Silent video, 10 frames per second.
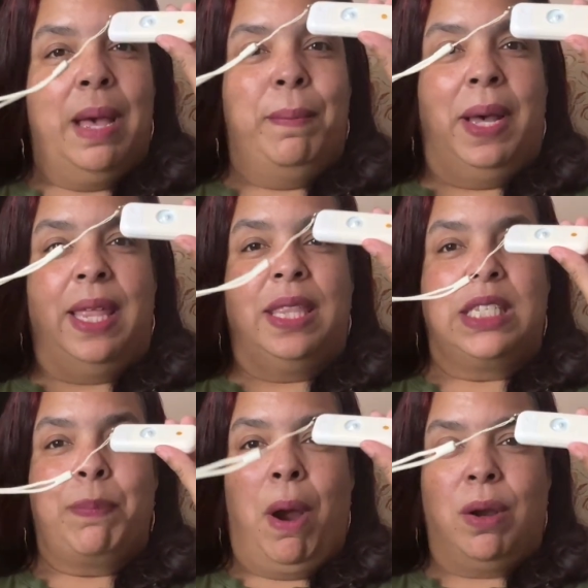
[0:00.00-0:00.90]
But this
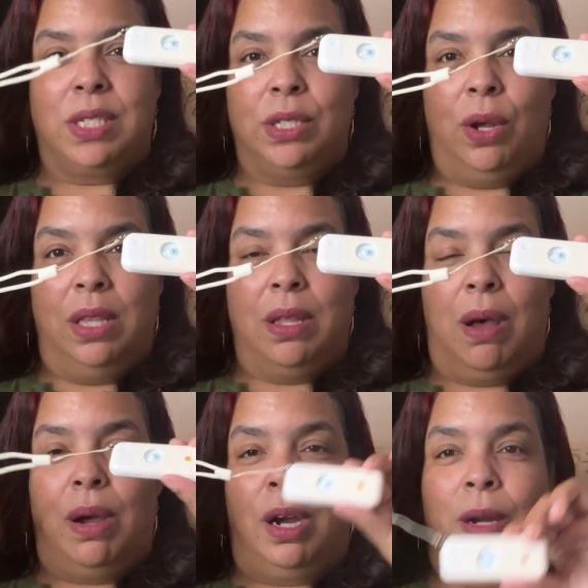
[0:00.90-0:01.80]
personal
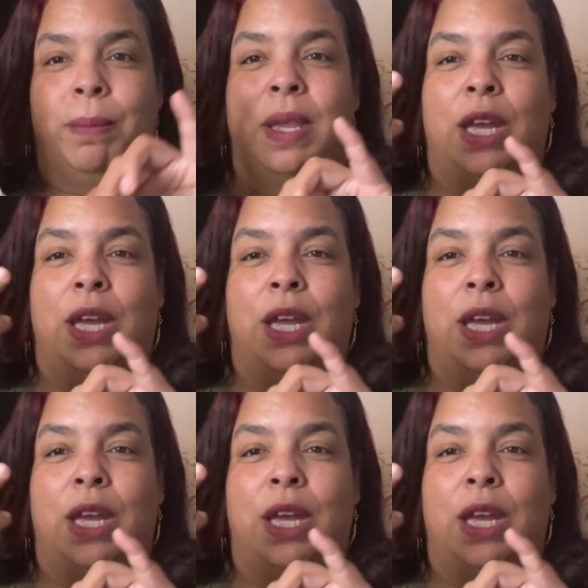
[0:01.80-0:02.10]
alarm,